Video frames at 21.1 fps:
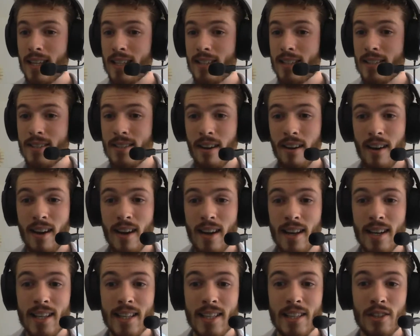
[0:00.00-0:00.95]

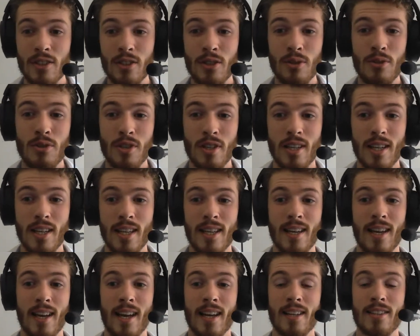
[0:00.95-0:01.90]
entirely,
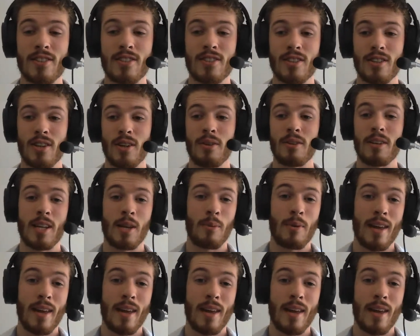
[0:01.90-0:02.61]
usually, and slowly.